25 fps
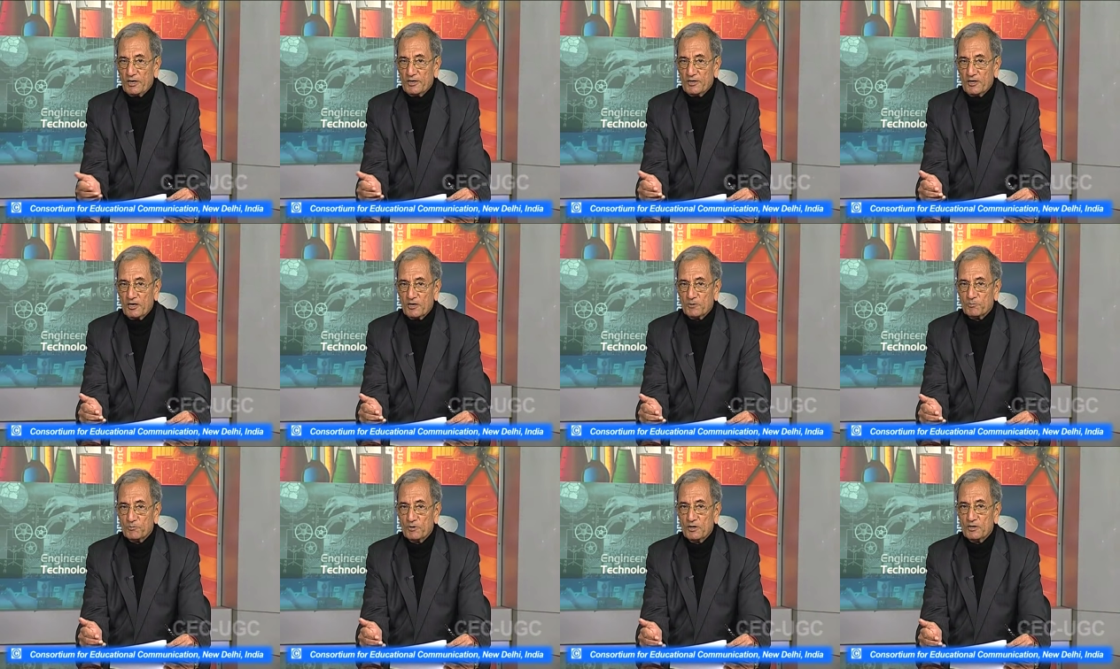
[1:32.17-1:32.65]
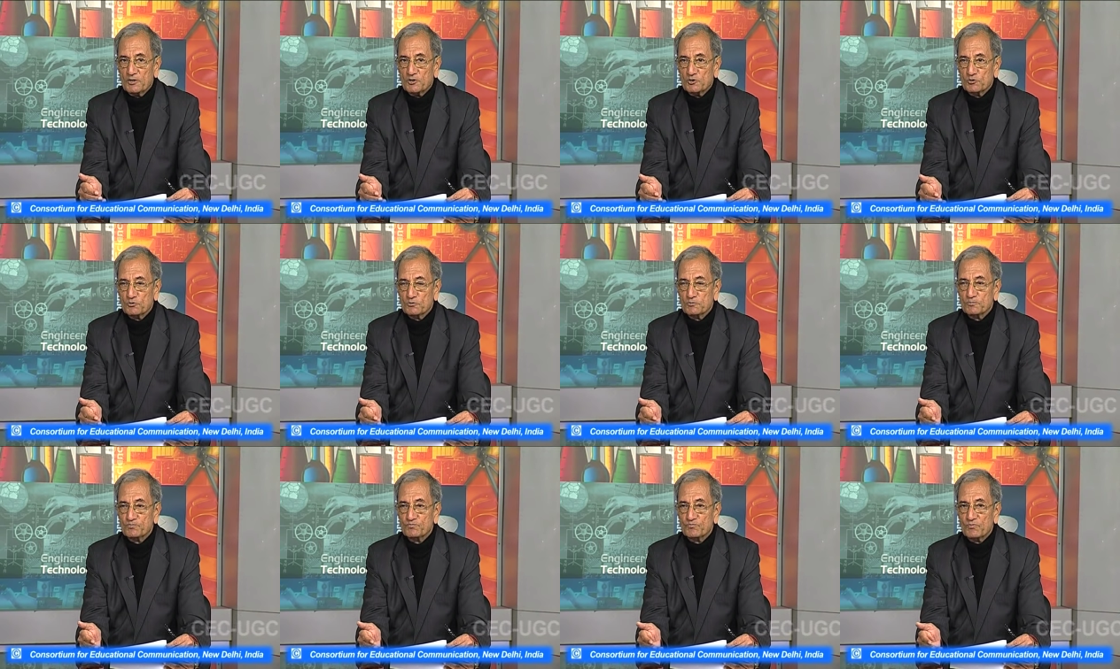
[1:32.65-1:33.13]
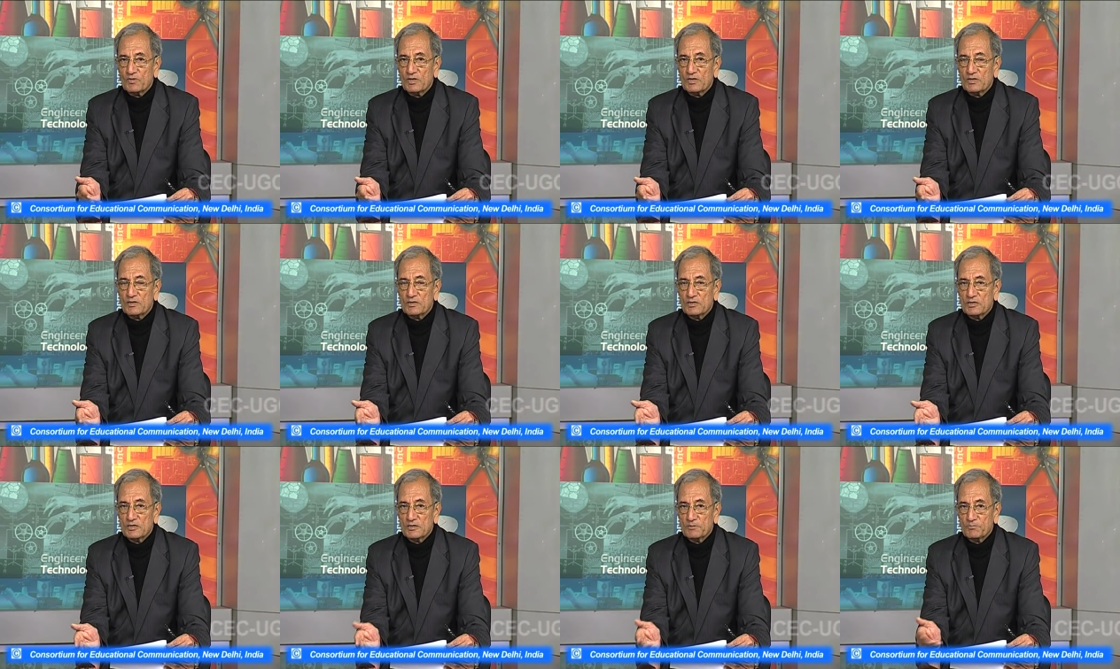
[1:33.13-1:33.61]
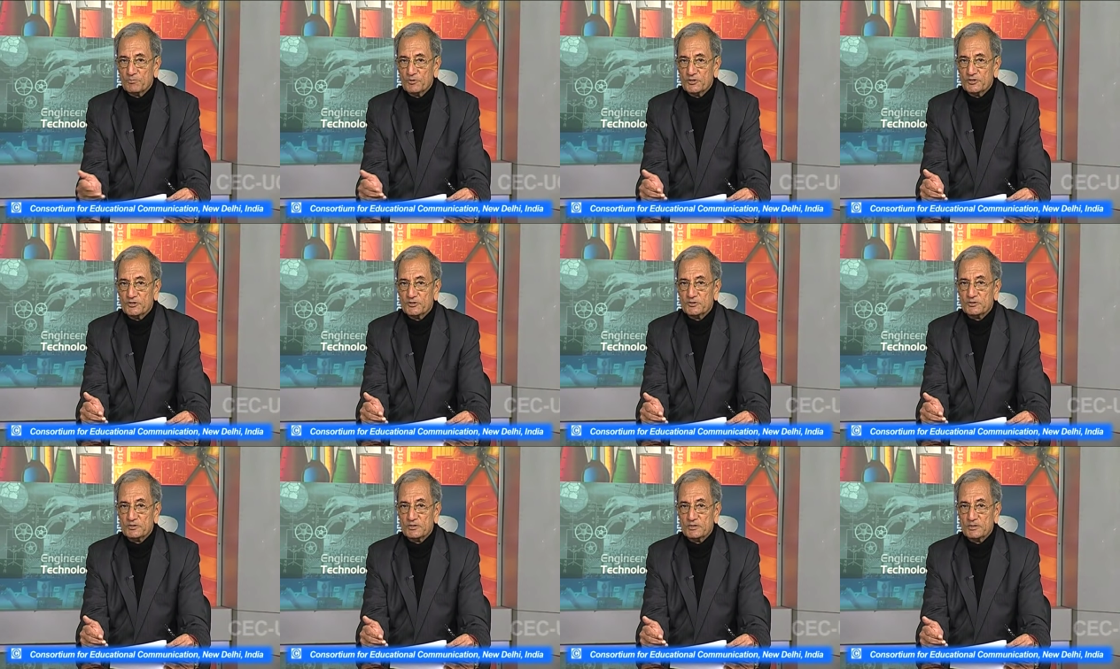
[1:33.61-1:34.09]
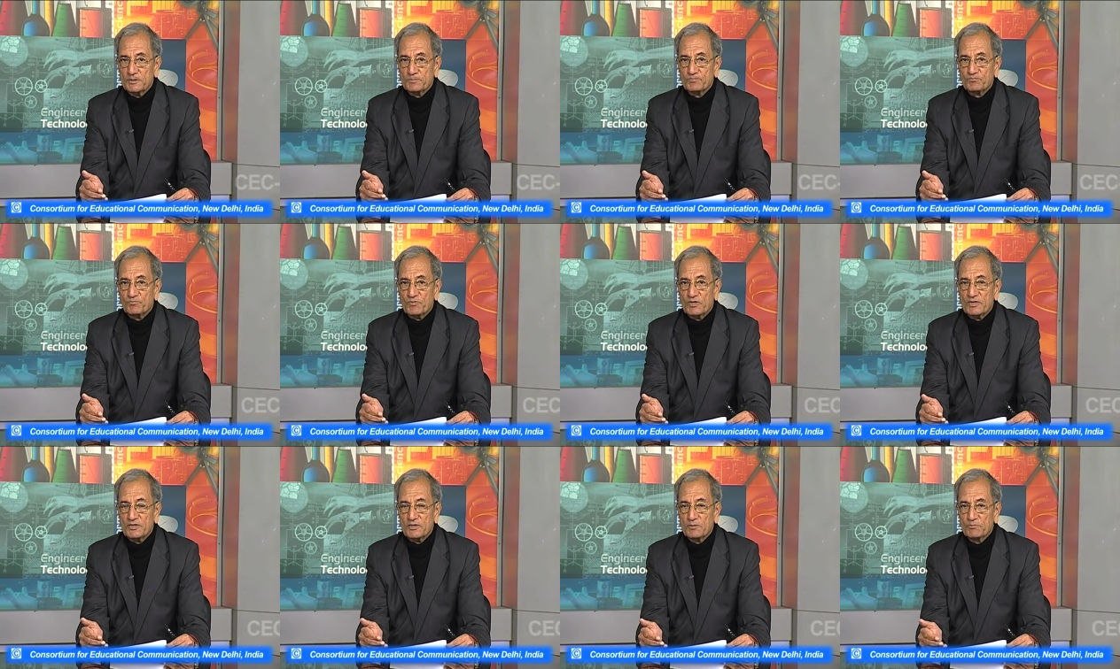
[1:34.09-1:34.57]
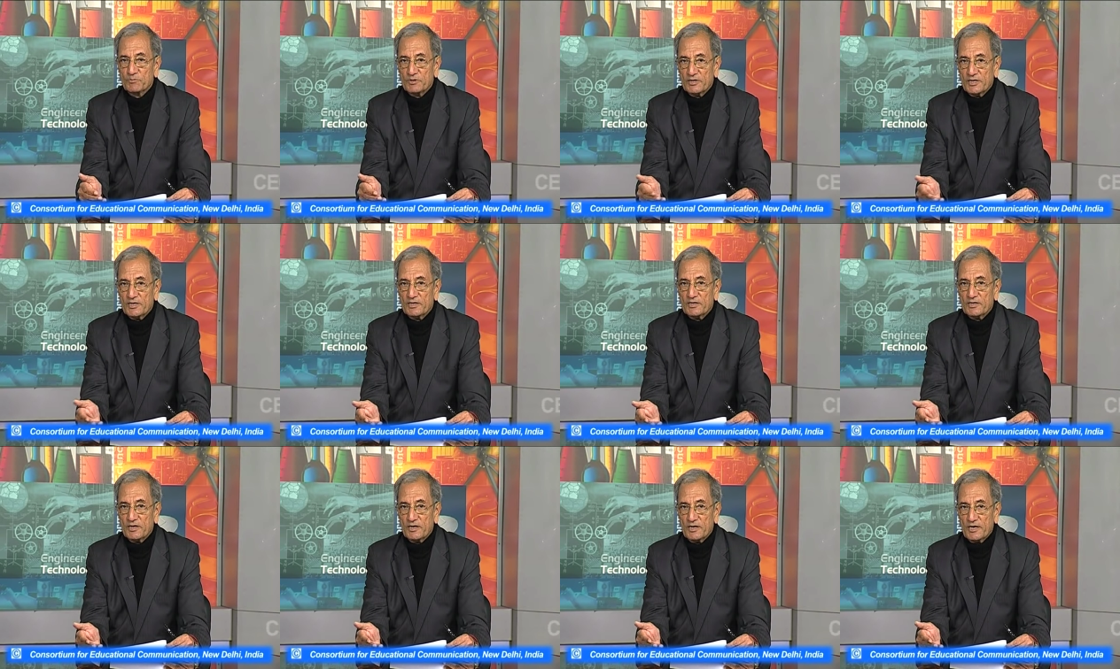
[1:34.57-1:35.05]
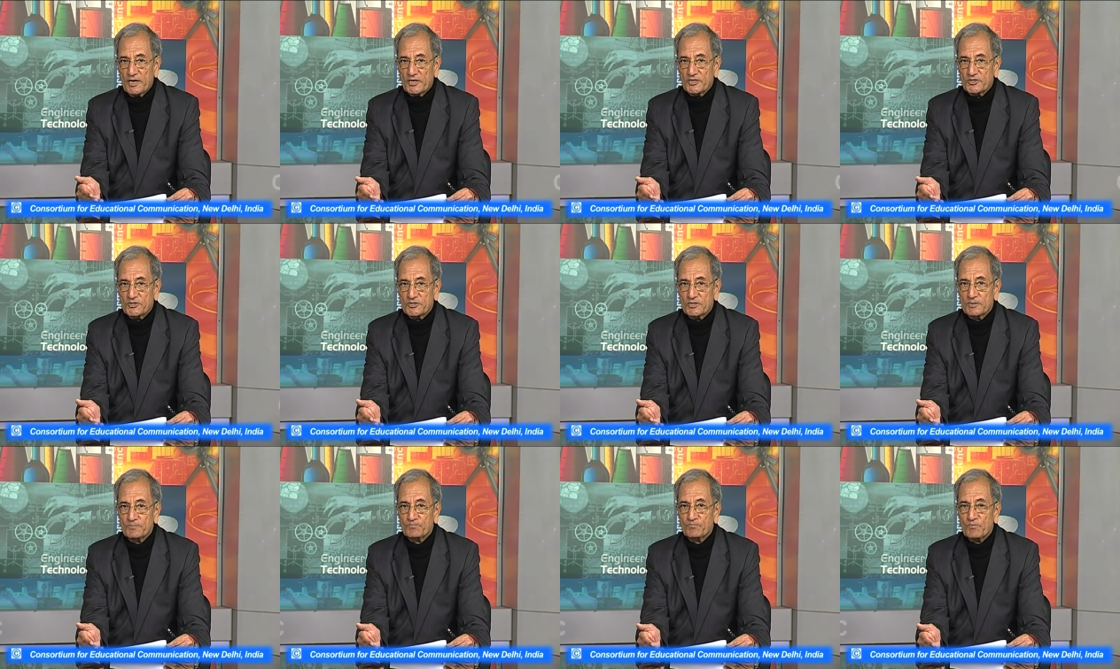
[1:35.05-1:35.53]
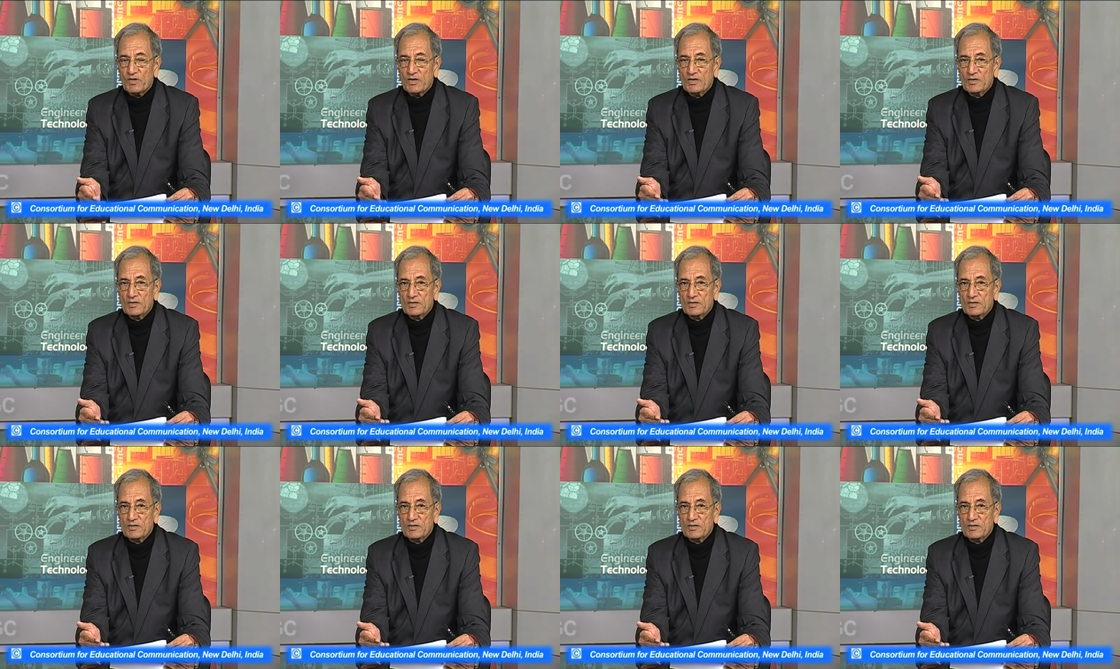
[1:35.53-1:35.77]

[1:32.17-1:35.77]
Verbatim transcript: Payal Nagpal to please begin her lecture,